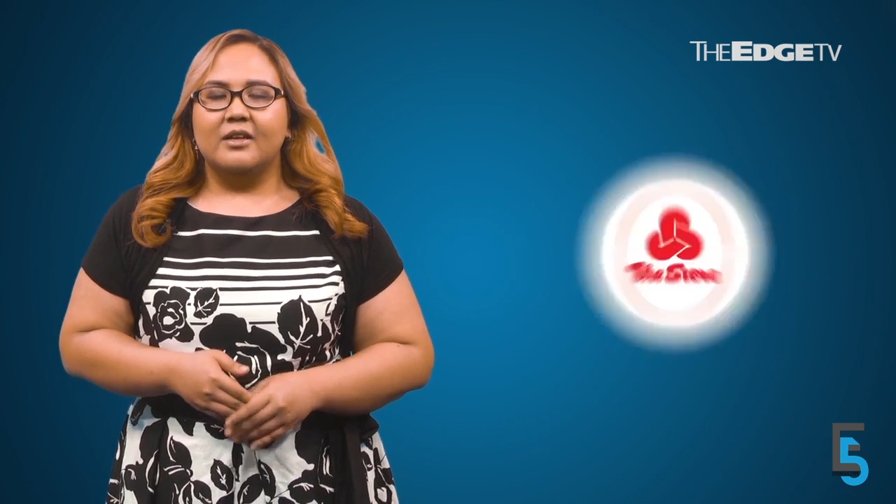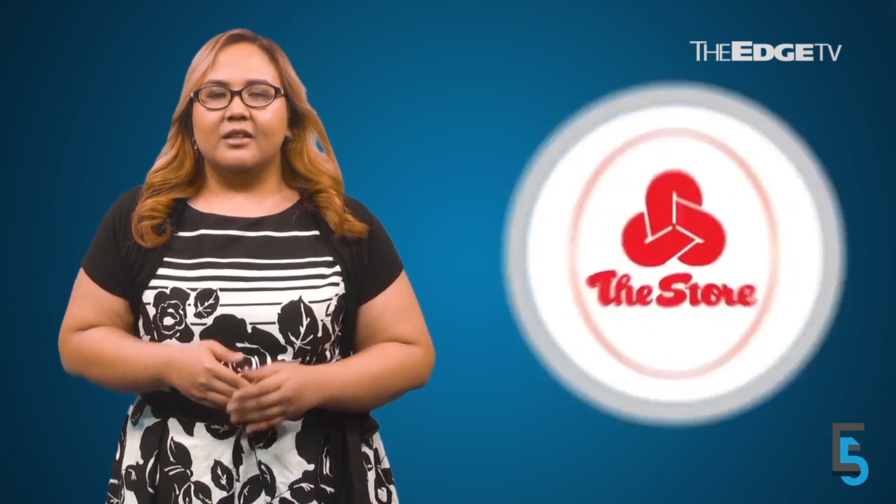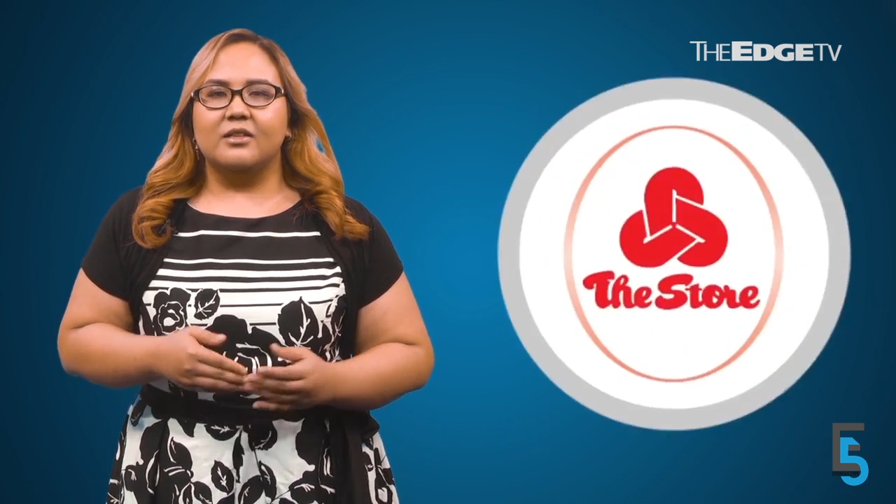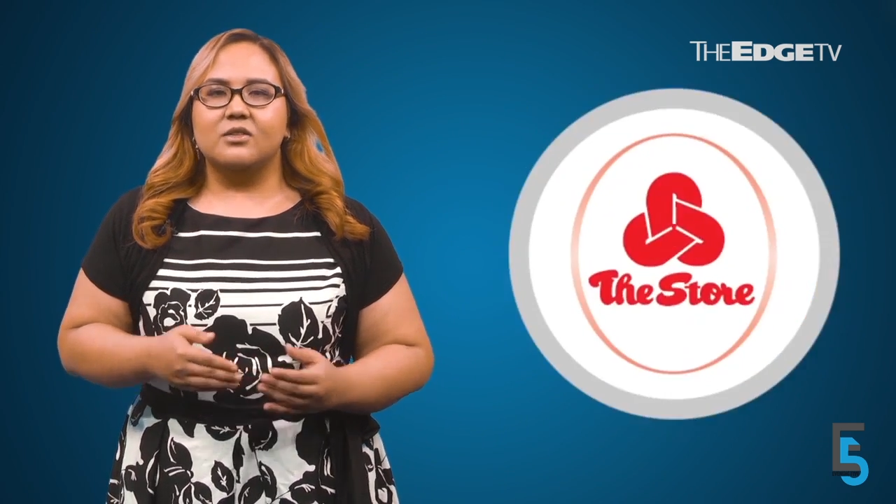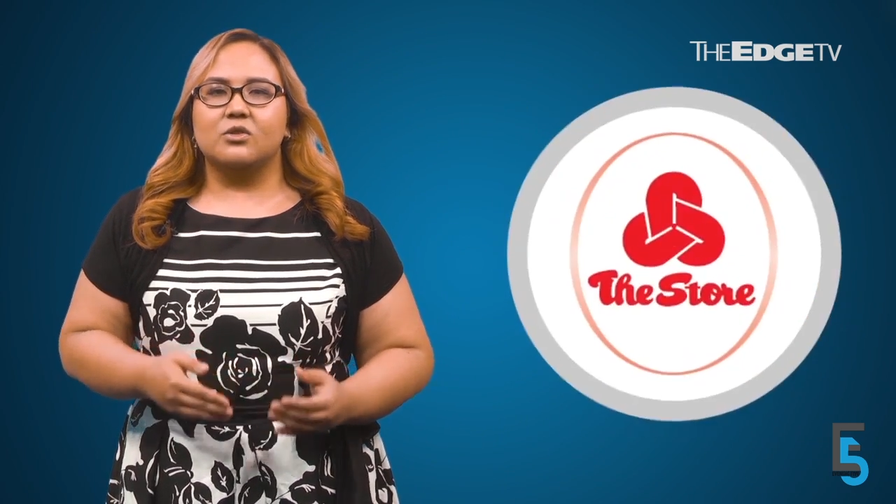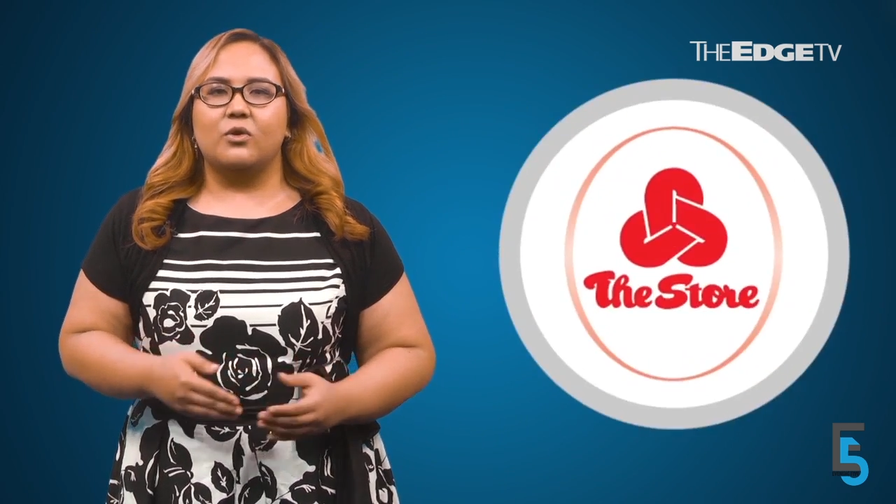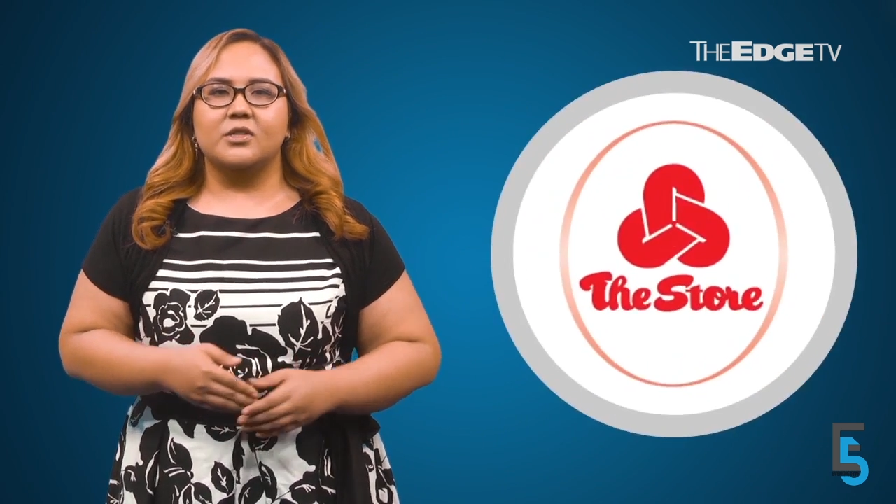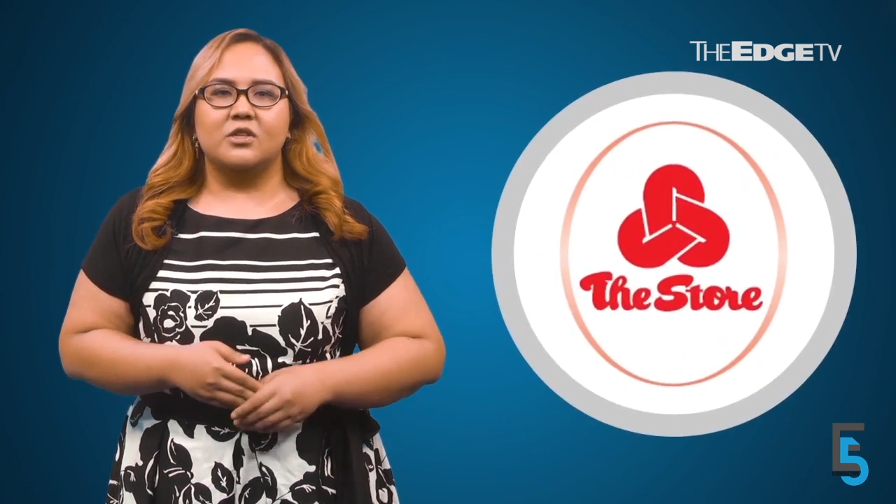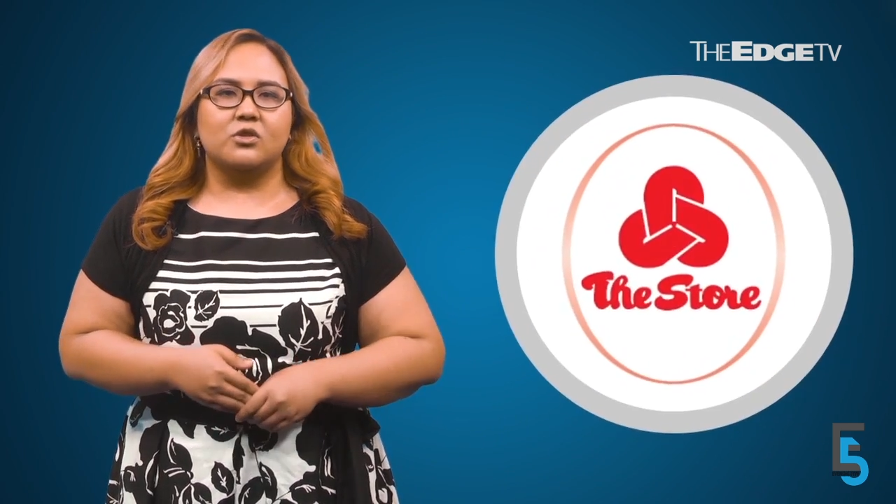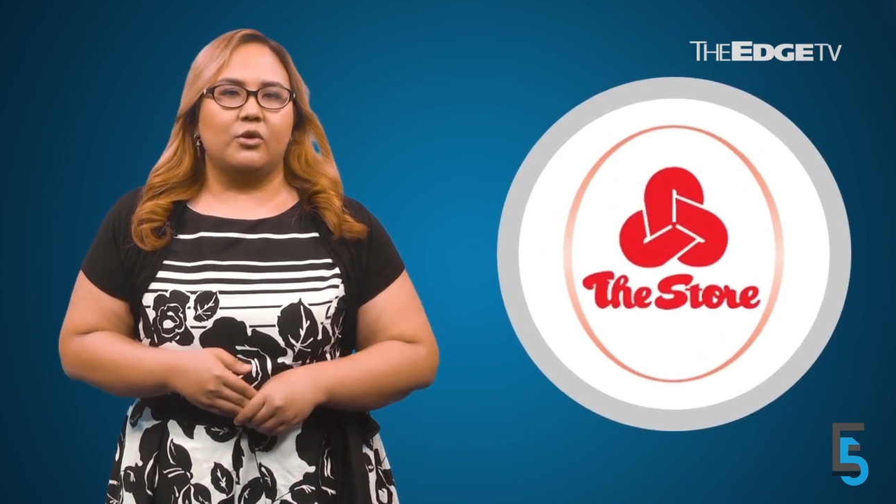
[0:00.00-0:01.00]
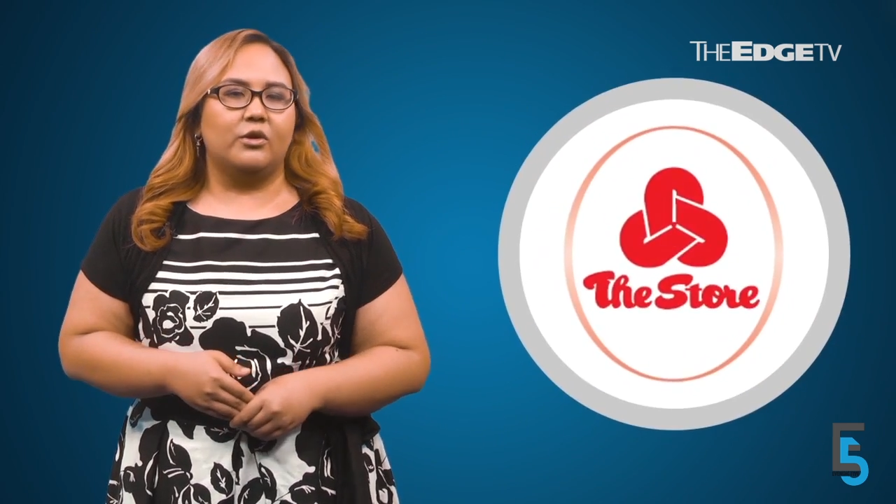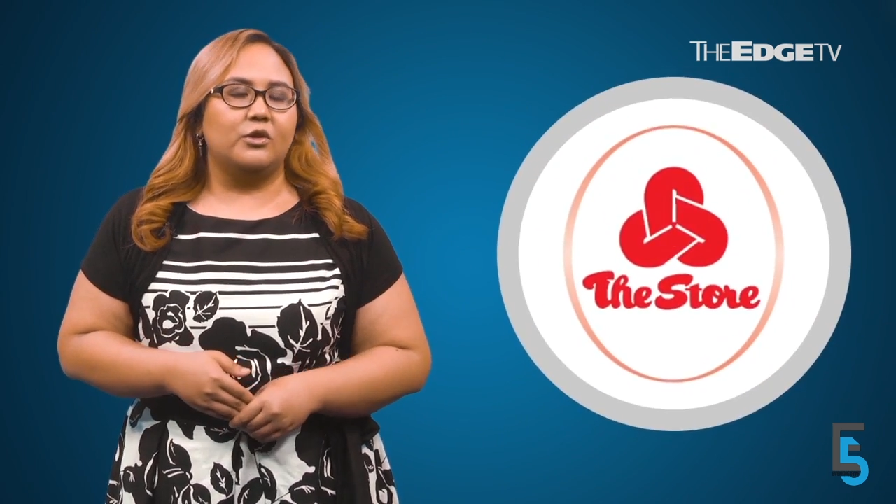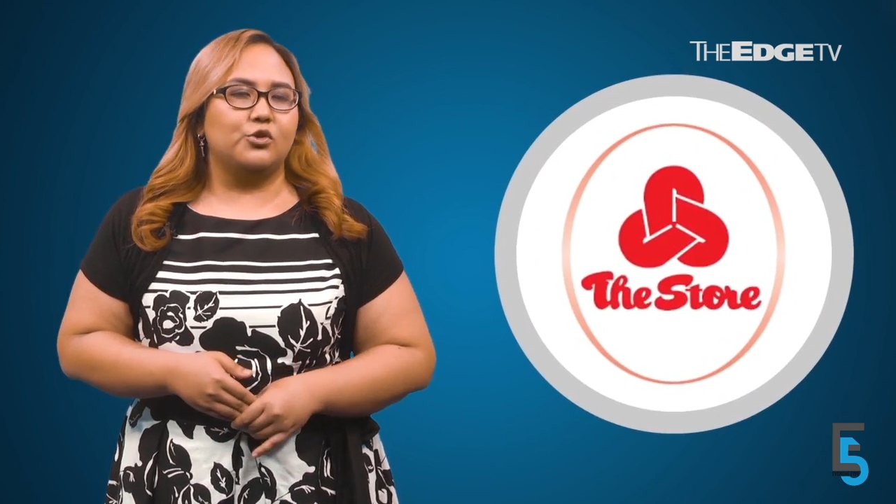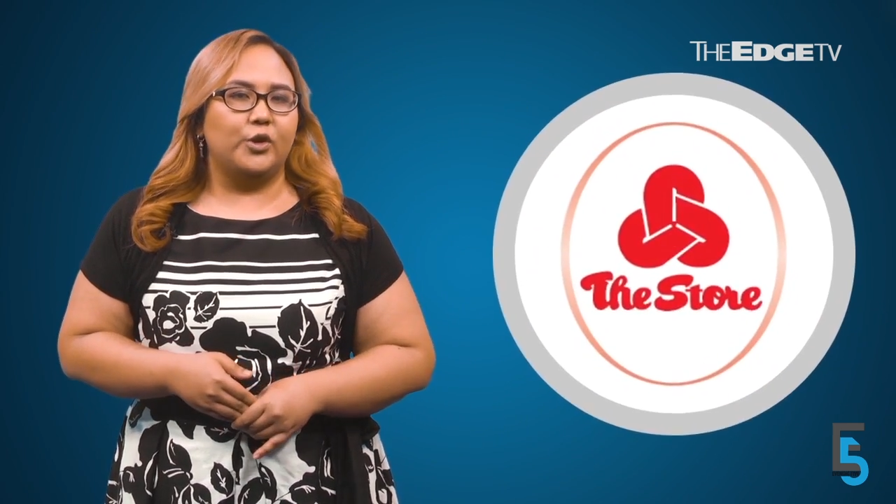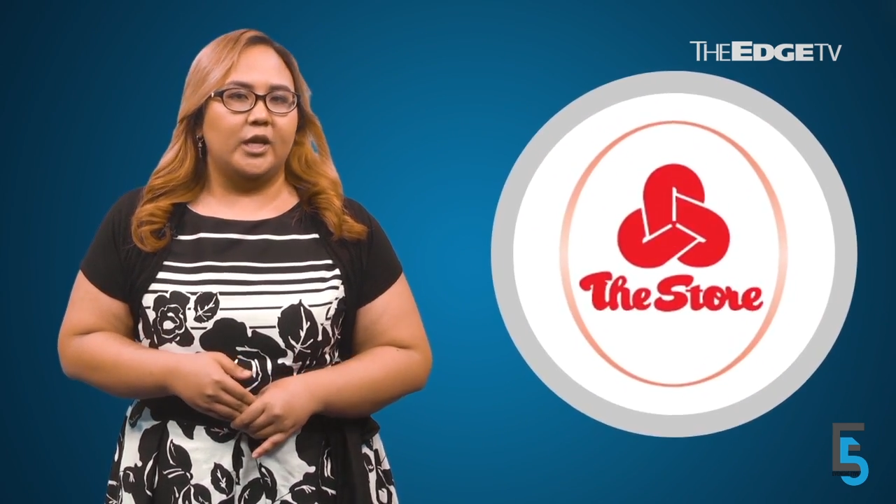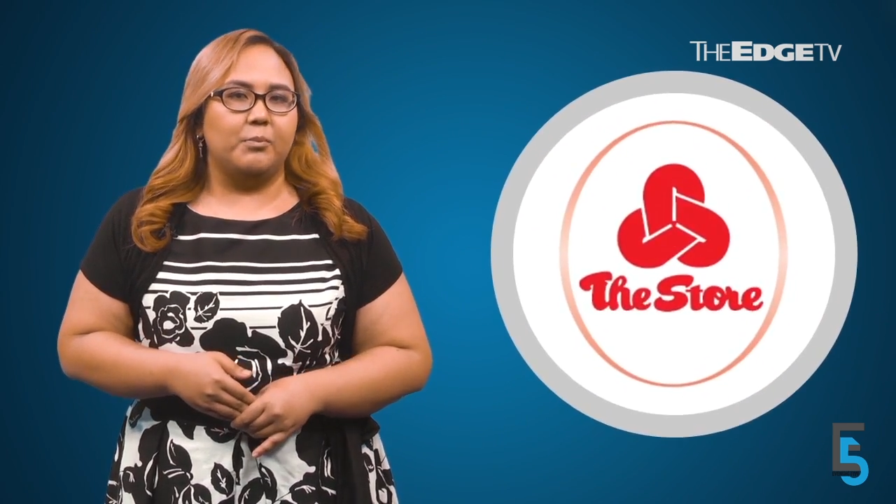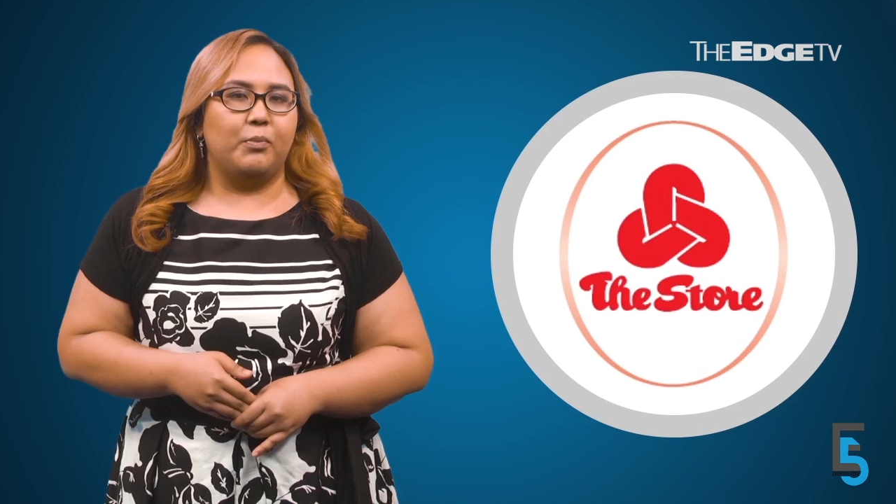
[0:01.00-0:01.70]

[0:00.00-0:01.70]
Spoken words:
than the store's historical trading